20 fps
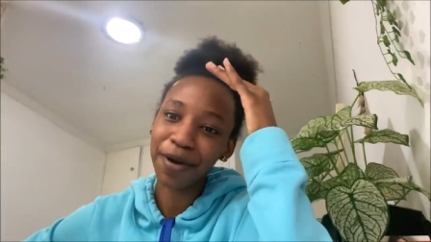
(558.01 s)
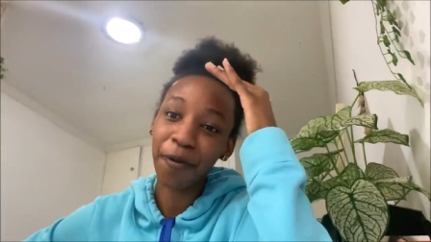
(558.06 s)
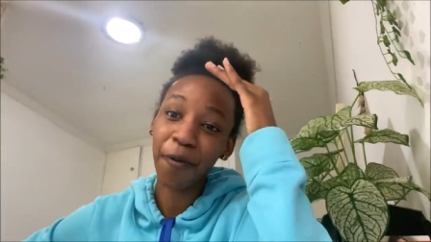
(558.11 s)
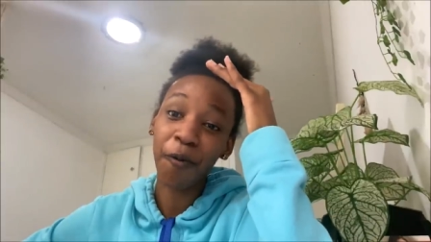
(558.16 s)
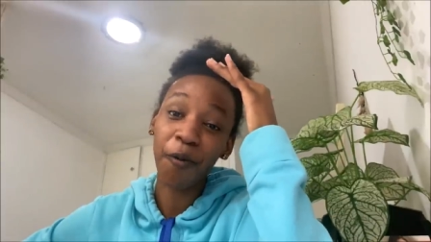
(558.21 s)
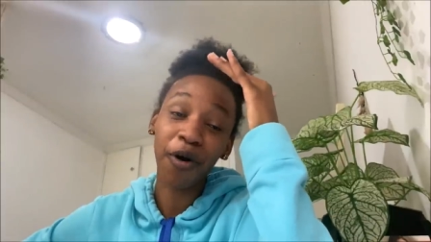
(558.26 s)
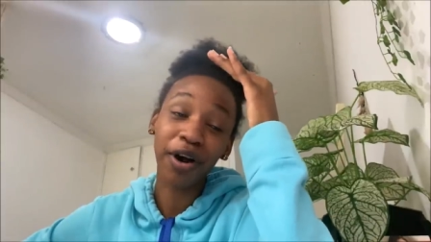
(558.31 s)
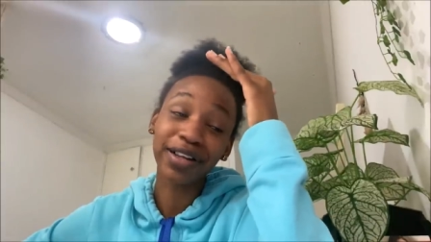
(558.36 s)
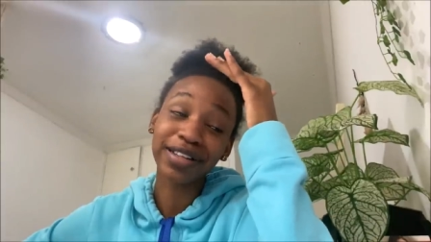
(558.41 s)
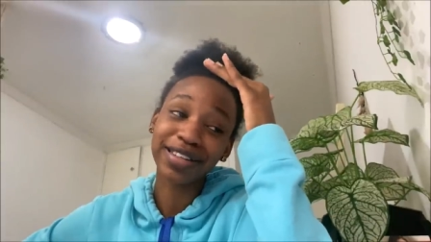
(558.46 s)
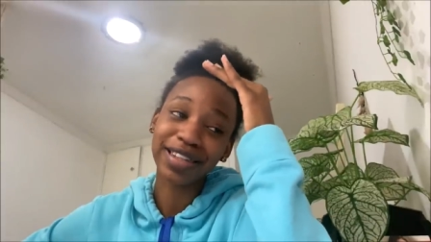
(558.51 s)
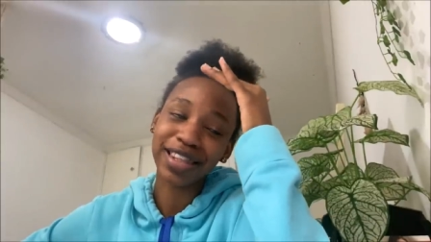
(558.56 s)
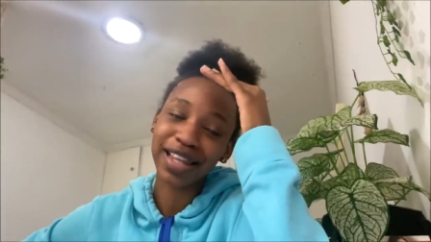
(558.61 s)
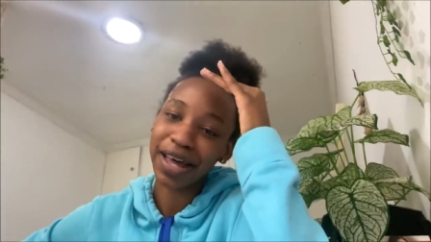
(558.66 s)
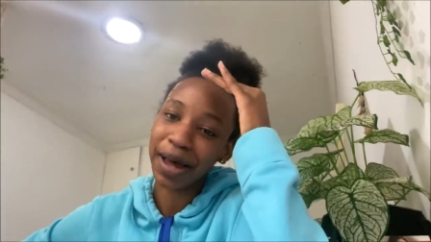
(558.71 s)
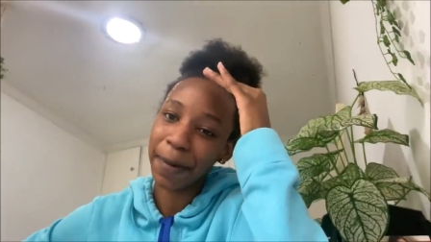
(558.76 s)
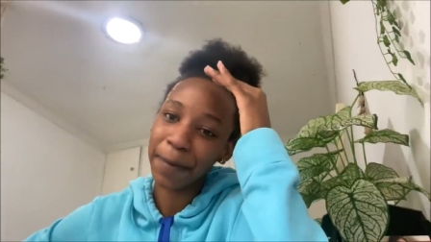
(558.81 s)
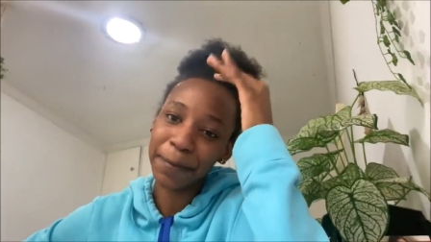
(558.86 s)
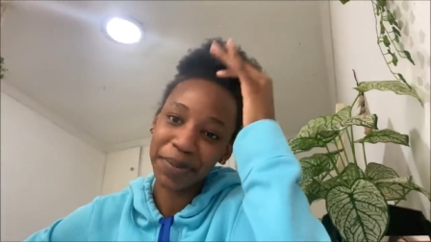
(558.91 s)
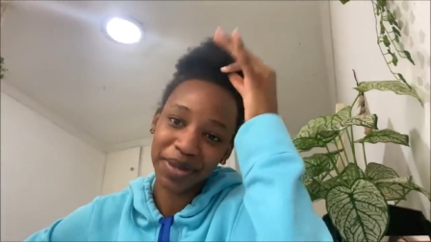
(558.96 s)
what
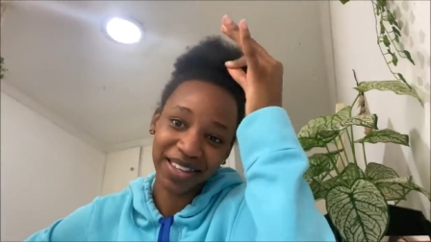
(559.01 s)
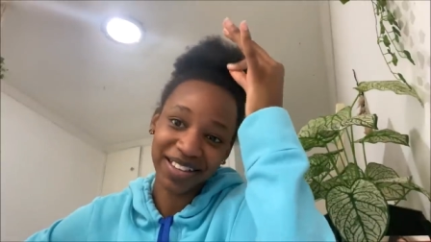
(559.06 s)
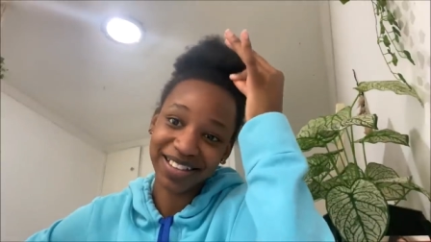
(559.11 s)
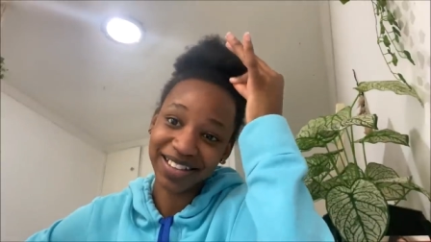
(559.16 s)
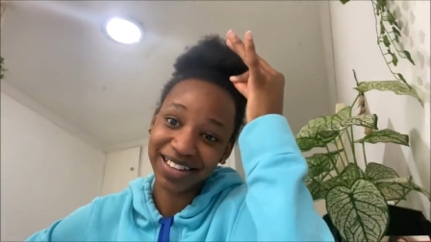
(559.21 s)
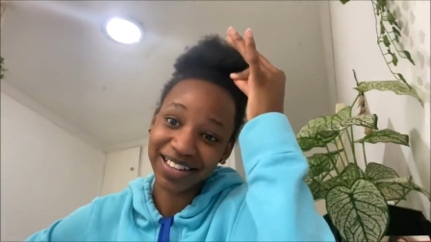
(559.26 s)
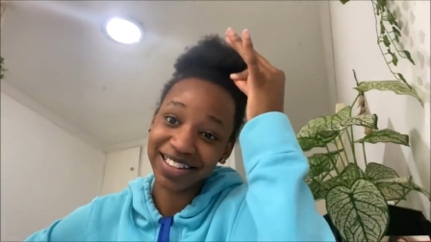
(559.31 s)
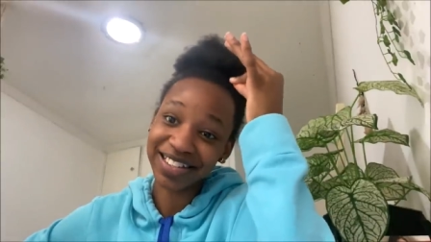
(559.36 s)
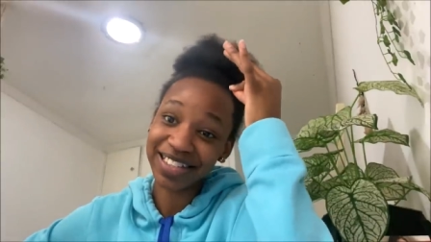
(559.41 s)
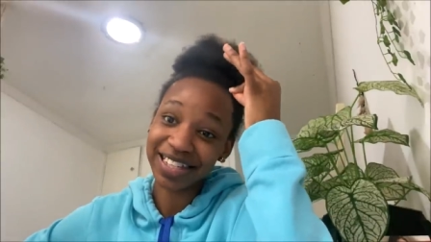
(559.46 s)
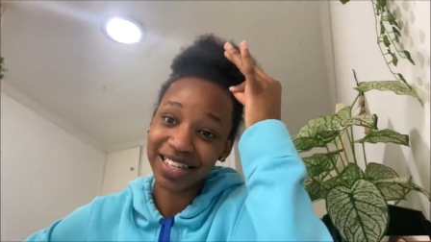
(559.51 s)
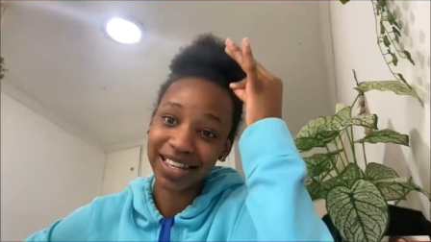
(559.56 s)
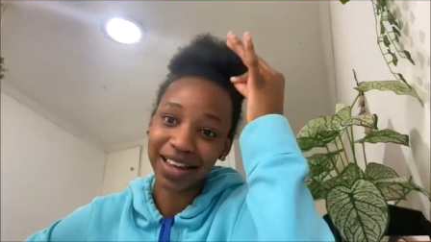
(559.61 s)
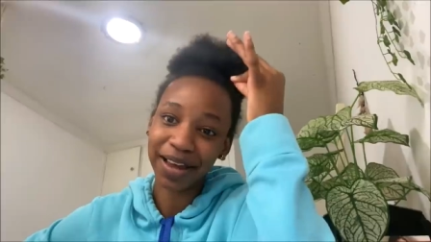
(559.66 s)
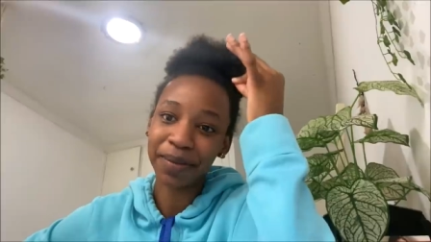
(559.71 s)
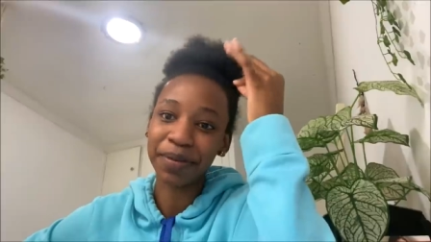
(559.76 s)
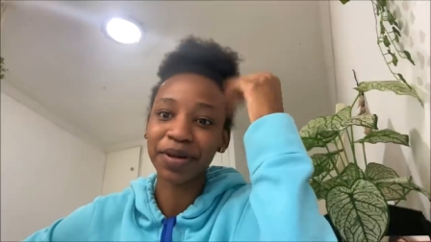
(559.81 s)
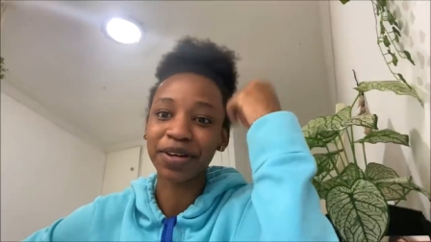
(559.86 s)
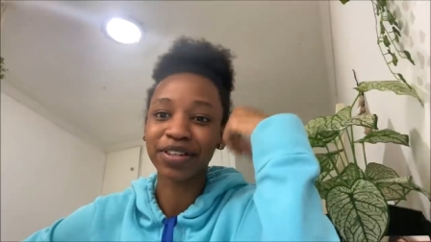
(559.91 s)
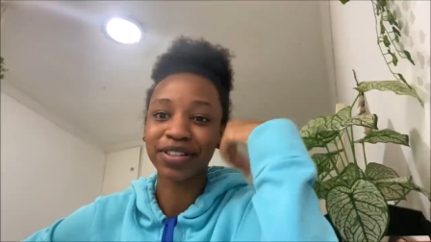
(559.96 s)
the appeal is here
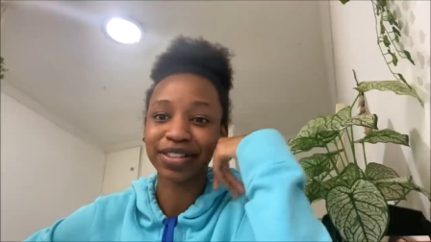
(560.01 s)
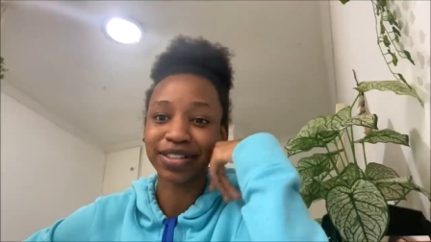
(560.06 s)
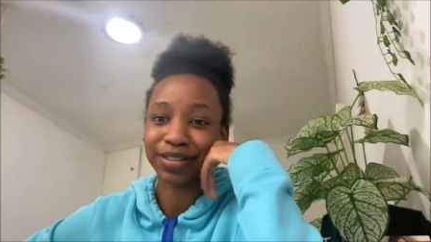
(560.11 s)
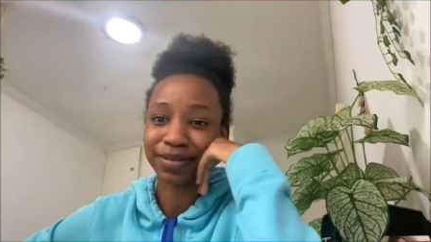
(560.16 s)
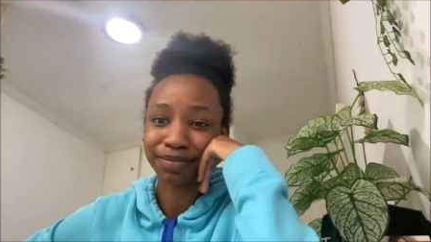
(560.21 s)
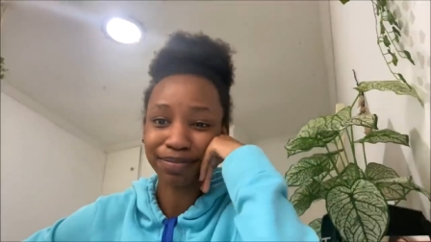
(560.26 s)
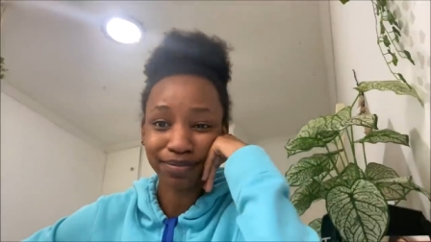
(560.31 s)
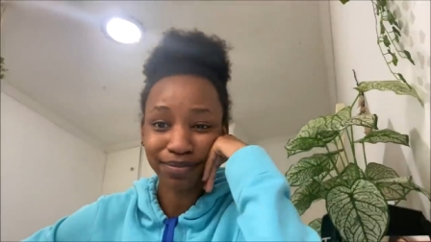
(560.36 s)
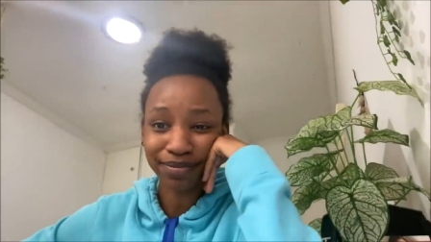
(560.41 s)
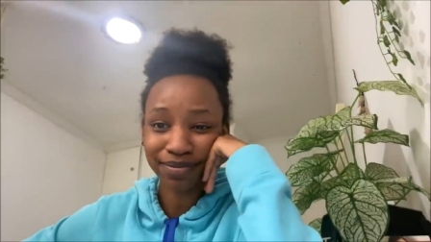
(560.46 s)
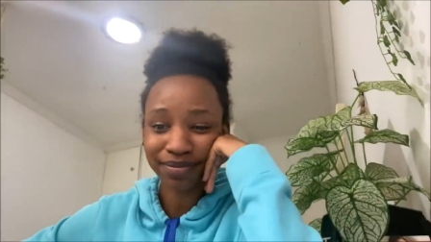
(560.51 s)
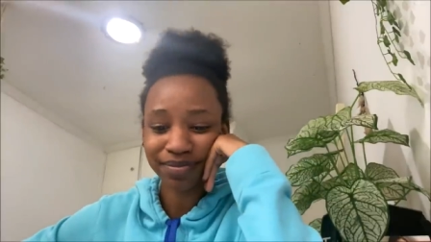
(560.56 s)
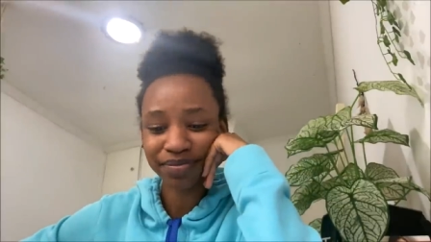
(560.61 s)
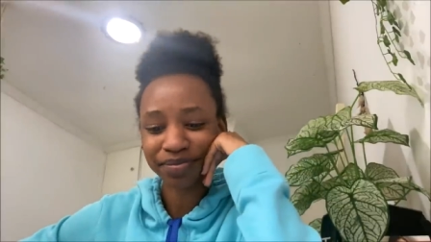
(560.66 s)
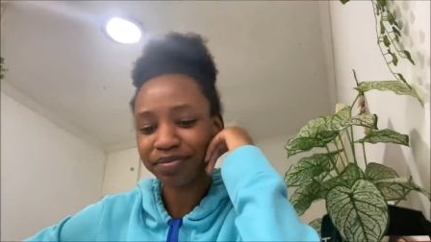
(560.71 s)
because mm,